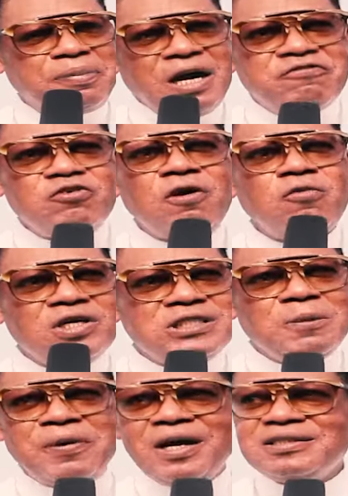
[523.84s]
packed full of
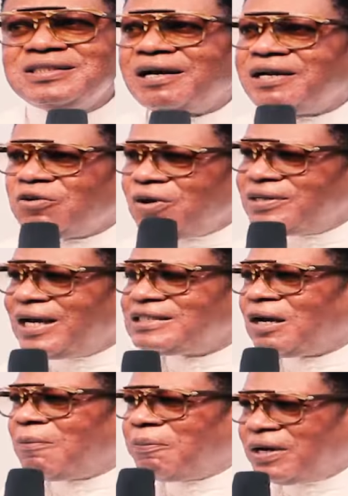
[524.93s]
worshippers that recognize
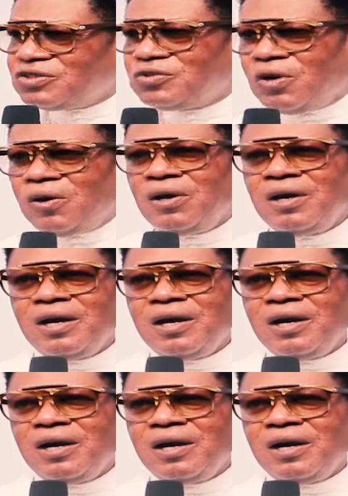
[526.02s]
our pastor